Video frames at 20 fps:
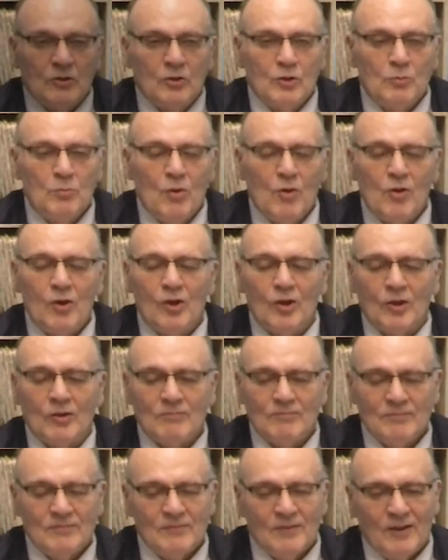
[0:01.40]
Good
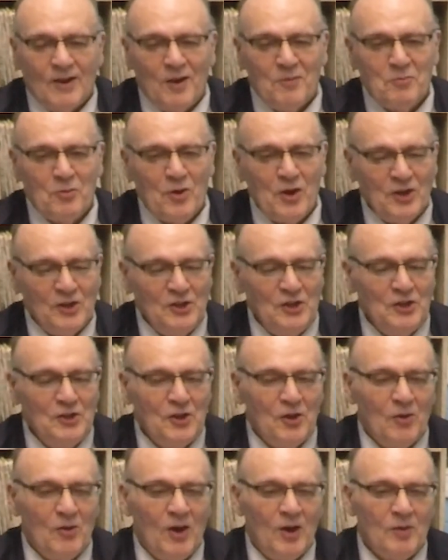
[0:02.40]
morning. I'm
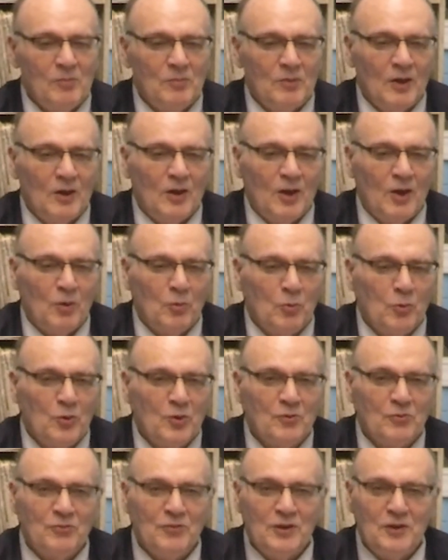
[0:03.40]
Nenow. I'm a
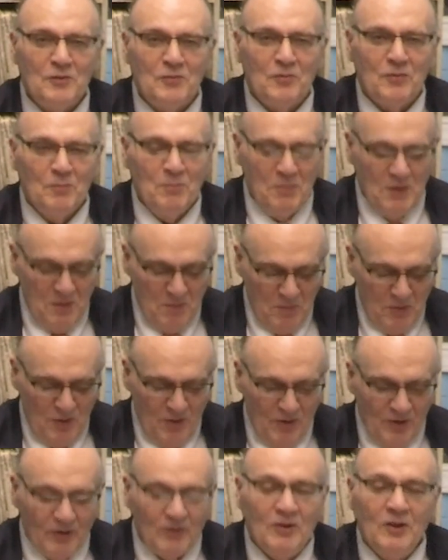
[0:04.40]
Word of Faith
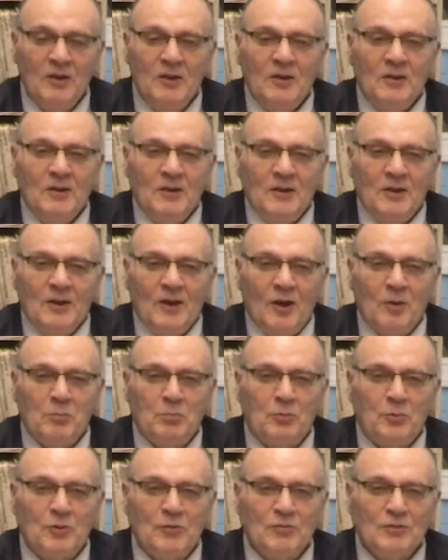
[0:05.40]
member, and
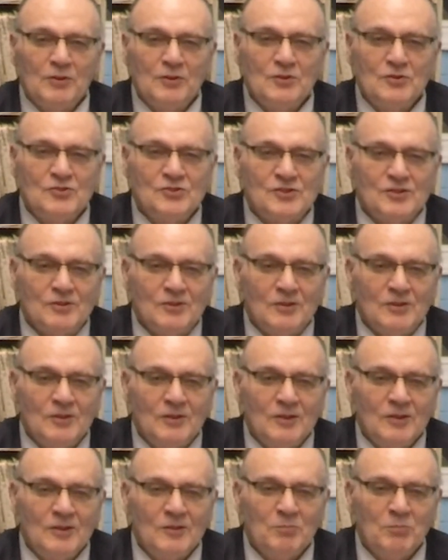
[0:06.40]
I'm privileged
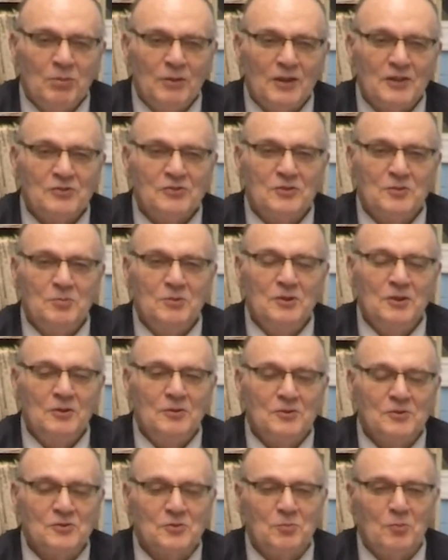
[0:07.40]
and blessed to be
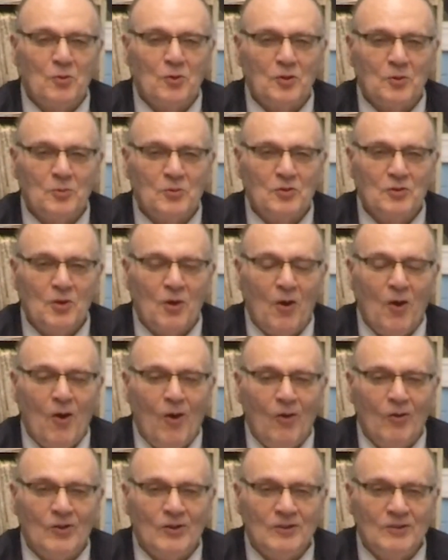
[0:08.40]
here this morning with you
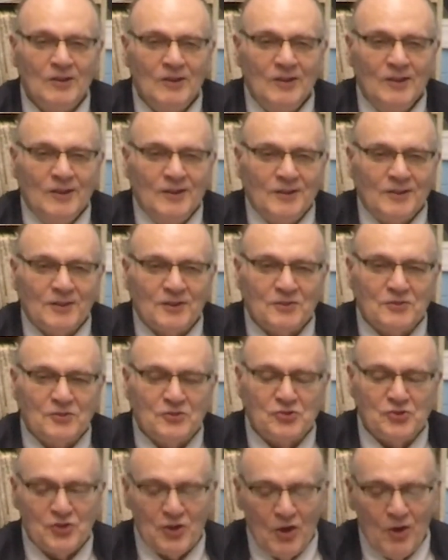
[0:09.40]
all and get
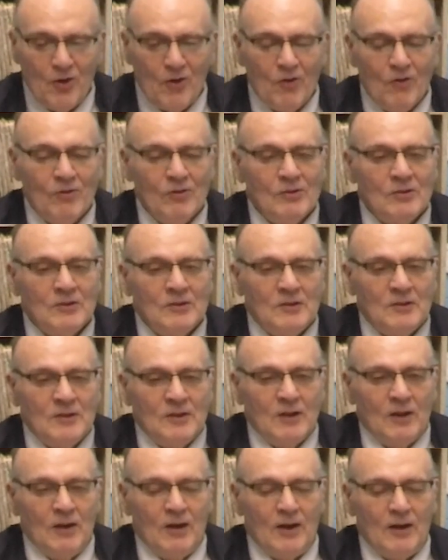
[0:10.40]
to share.
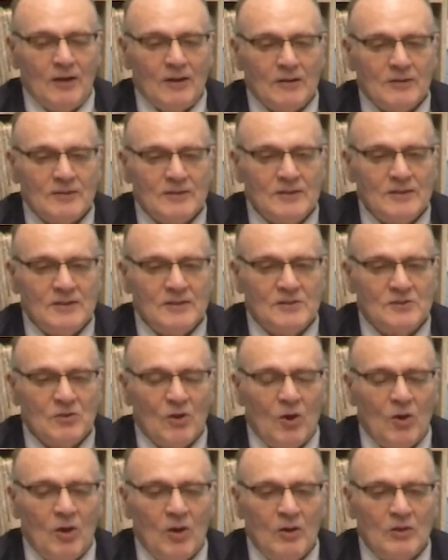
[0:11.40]
It's
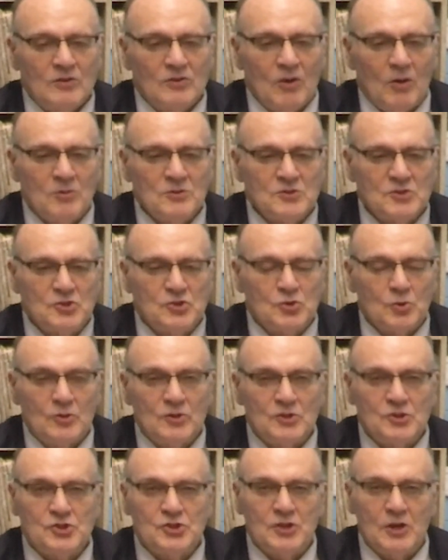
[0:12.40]
always a
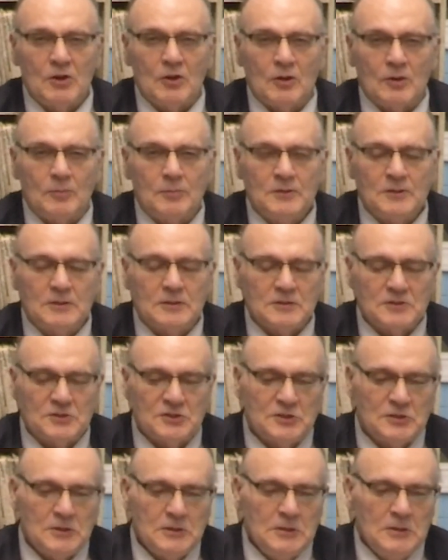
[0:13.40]
joy to share
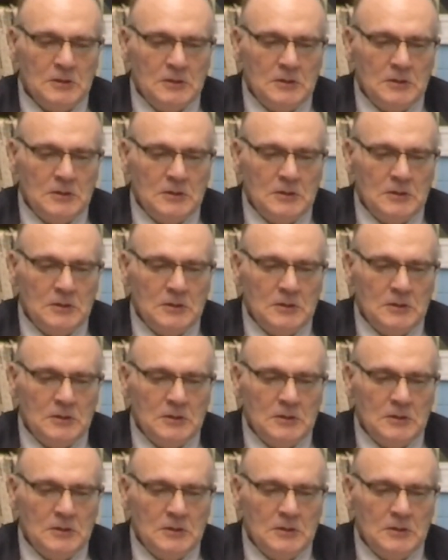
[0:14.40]
because